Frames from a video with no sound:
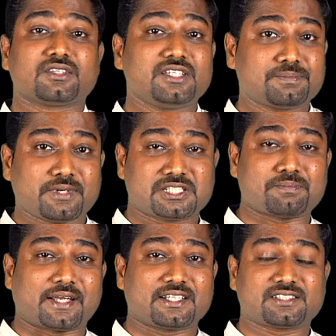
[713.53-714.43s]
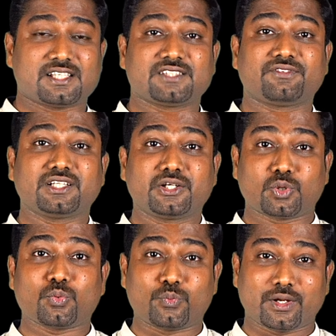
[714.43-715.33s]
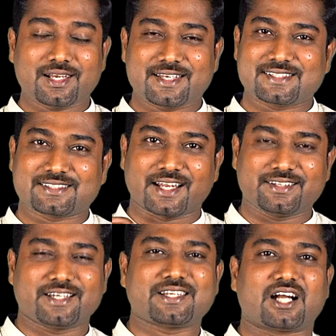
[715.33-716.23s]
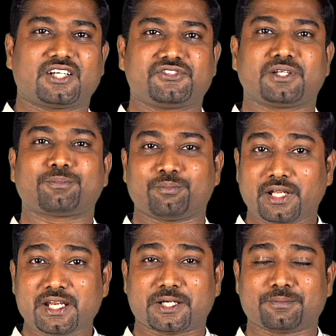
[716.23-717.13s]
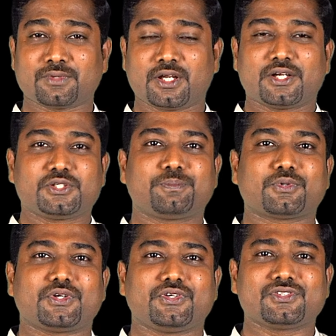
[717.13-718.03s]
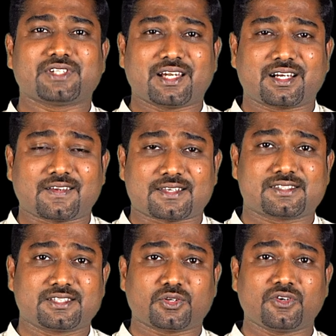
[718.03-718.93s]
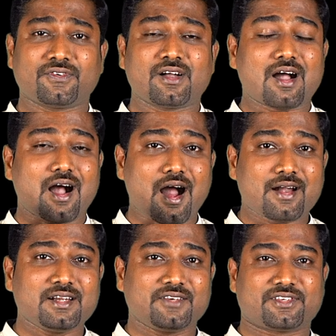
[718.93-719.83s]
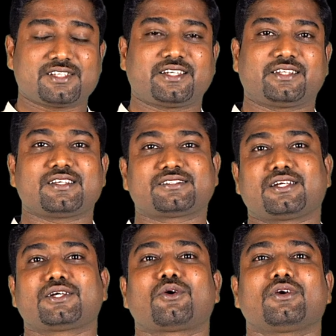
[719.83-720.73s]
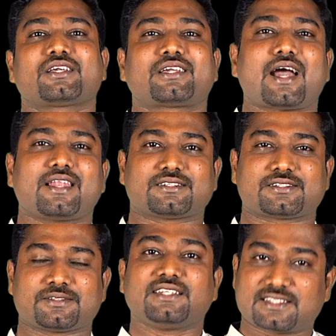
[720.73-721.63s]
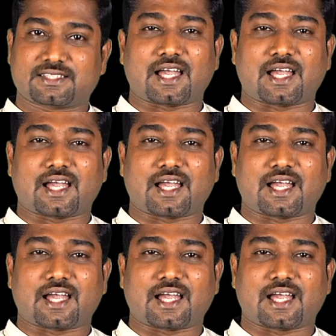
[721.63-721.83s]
These meristematic cells will grow well inside that artificial medium to produce a cluster of undifferentiated cell called callus. These